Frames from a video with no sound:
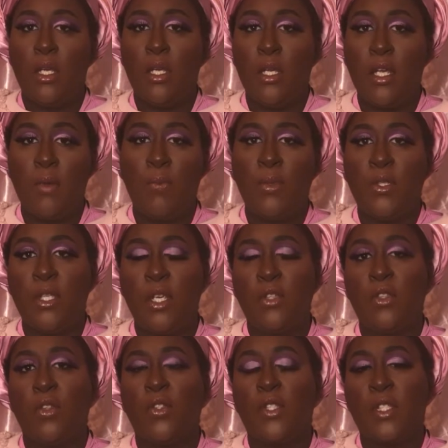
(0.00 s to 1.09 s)
in
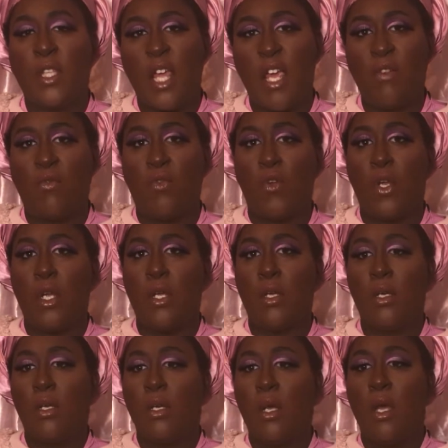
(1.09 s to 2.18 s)
particular slavery.
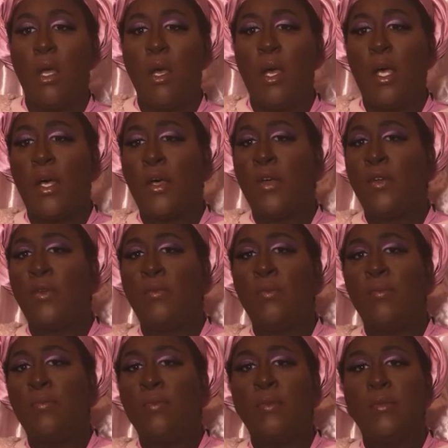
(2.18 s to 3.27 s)
Um,
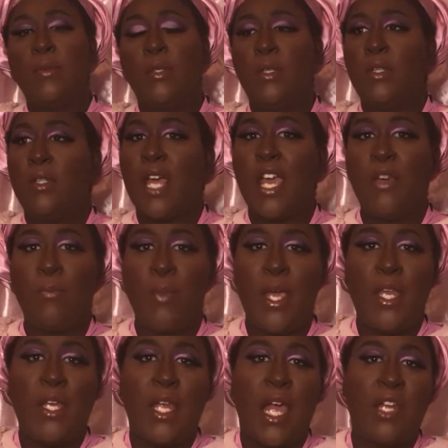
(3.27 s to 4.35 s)
like
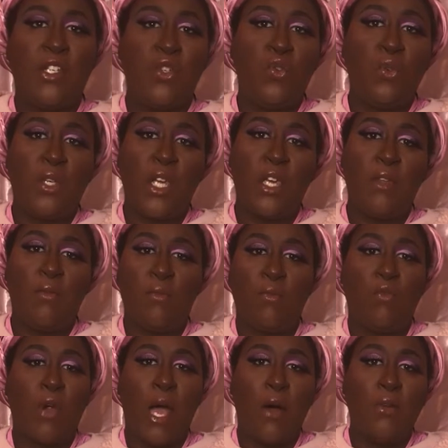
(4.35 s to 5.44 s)
many, I do get
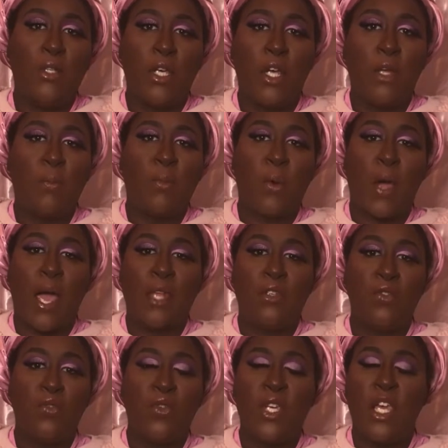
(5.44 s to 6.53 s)
riled up or I
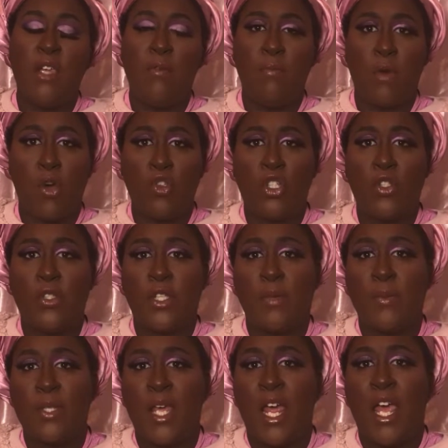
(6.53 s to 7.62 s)
do get emotional
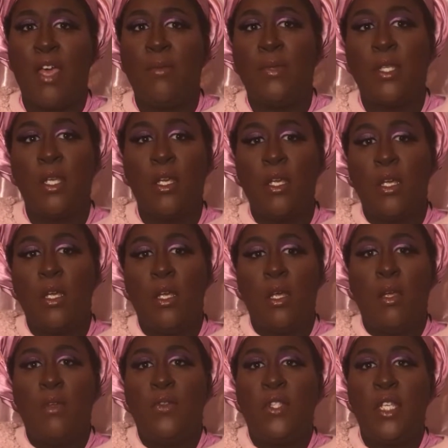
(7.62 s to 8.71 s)
sometimes
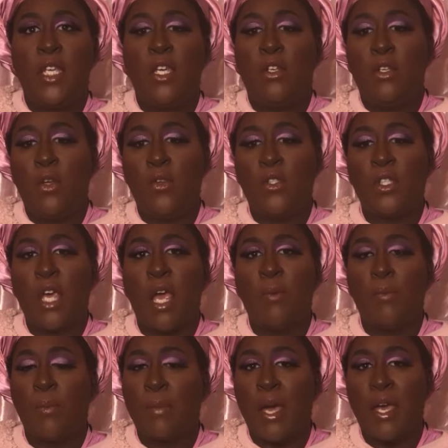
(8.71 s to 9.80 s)
seeing those
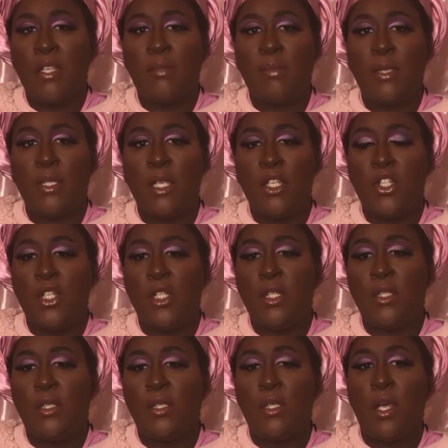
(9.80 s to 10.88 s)
compromised
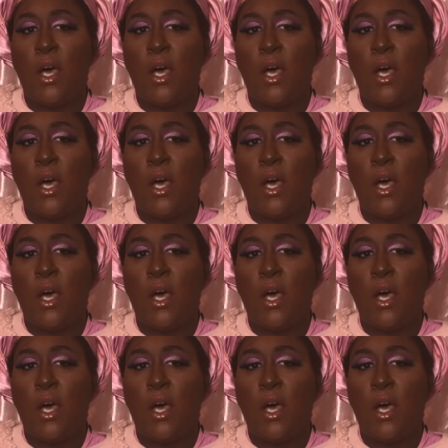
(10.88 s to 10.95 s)
positions.